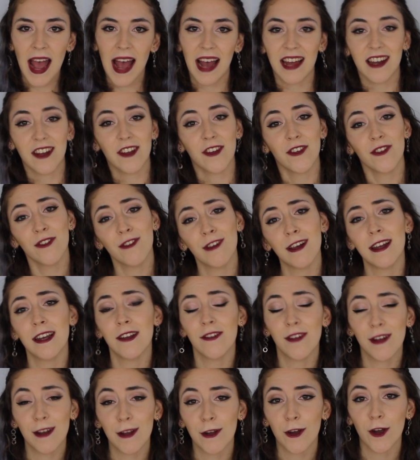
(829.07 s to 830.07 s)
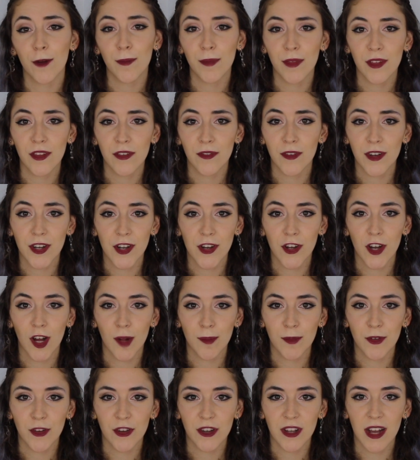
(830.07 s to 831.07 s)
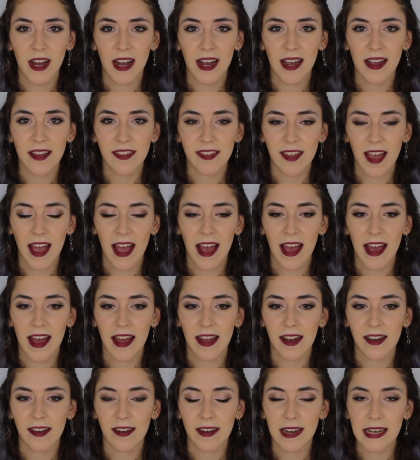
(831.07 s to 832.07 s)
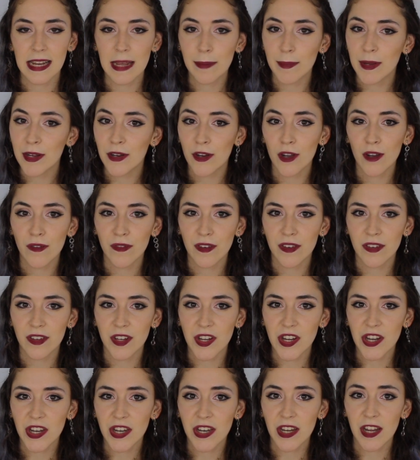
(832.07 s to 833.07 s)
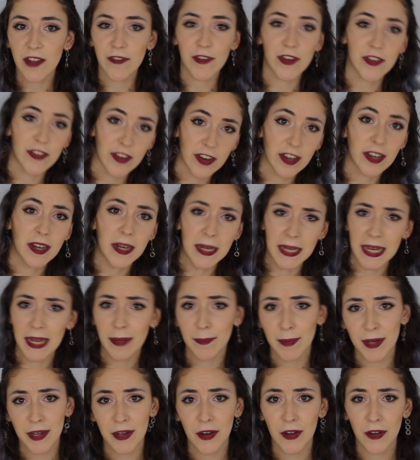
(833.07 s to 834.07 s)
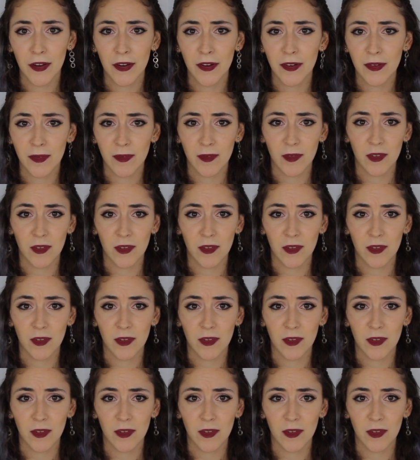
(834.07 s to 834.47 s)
And I really hope this video helped you guys, and let me know if it did. If it didn't, let me know.